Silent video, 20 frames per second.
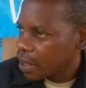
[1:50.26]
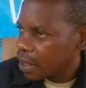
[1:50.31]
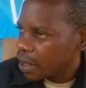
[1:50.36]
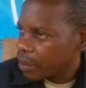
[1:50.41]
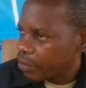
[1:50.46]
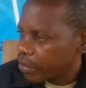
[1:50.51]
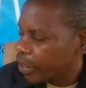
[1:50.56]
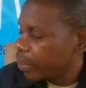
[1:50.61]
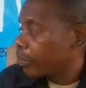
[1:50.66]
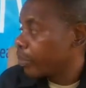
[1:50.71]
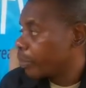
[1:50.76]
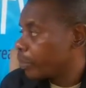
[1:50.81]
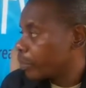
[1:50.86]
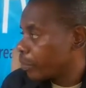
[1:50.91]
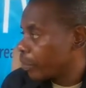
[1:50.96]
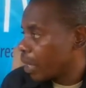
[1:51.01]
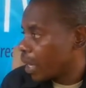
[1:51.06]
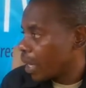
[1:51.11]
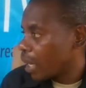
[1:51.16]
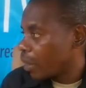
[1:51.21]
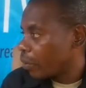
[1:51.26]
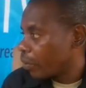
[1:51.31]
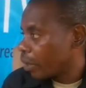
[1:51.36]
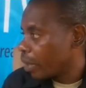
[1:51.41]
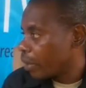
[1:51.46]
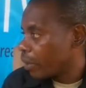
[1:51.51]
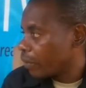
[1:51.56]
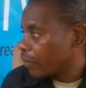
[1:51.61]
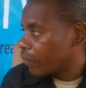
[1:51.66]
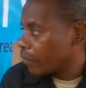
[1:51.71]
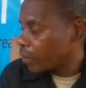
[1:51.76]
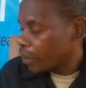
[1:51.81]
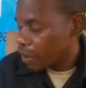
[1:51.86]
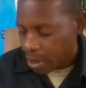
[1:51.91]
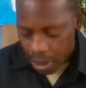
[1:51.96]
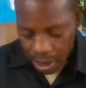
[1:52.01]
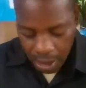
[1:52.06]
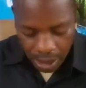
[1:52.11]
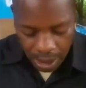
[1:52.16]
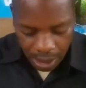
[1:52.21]
many people are aware
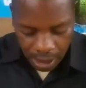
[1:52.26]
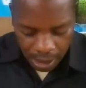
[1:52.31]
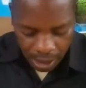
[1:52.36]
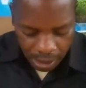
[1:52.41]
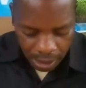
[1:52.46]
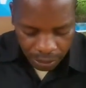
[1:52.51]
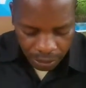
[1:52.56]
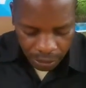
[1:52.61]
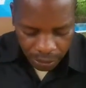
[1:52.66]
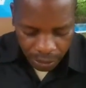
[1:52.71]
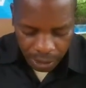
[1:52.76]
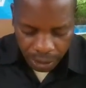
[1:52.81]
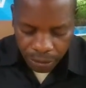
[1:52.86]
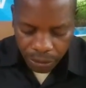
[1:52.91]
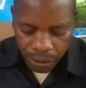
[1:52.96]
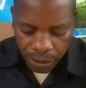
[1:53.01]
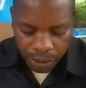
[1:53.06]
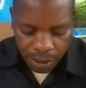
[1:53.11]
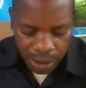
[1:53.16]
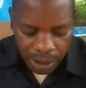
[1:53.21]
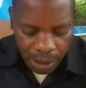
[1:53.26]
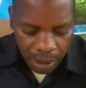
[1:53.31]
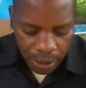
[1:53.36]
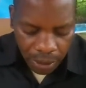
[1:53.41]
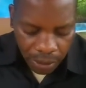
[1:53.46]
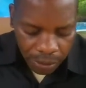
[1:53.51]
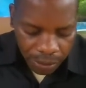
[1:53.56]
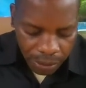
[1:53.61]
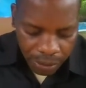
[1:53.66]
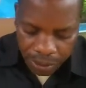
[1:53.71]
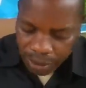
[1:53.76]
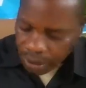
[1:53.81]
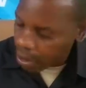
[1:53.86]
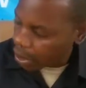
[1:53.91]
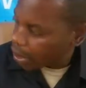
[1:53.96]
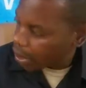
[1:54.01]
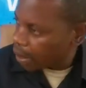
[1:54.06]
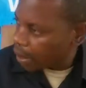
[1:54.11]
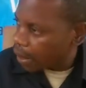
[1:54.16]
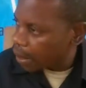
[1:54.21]
of. So can you tell us
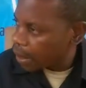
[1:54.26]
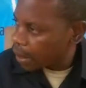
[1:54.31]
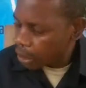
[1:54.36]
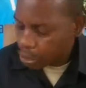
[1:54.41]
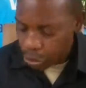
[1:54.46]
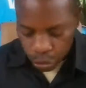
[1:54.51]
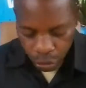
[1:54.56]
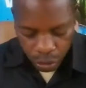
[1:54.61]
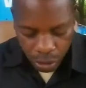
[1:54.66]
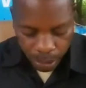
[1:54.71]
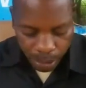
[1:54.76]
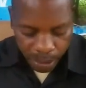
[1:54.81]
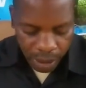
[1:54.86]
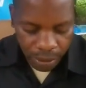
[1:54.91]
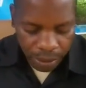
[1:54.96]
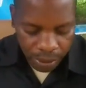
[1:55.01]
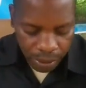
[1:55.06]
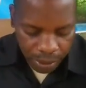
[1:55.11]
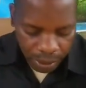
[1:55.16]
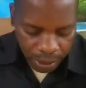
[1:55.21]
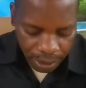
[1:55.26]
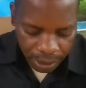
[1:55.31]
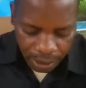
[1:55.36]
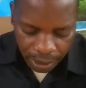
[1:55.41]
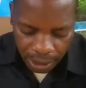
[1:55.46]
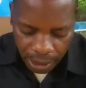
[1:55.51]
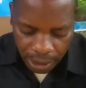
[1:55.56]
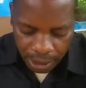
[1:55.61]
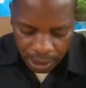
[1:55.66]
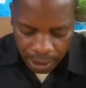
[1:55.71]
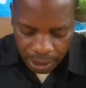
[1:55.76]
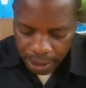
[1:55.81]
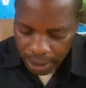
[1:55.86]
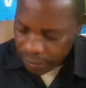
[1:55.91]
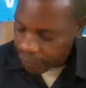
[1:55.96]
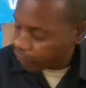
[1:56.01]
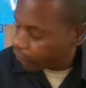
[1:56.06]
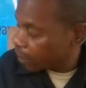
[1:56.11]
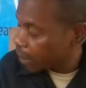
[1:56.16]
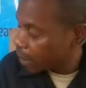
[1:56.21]
a little about the Gan Allah
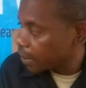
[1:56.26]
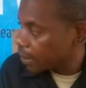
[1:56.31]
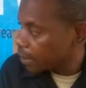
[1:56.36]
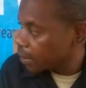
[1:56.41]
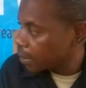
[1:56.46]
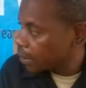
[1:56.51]
Fulani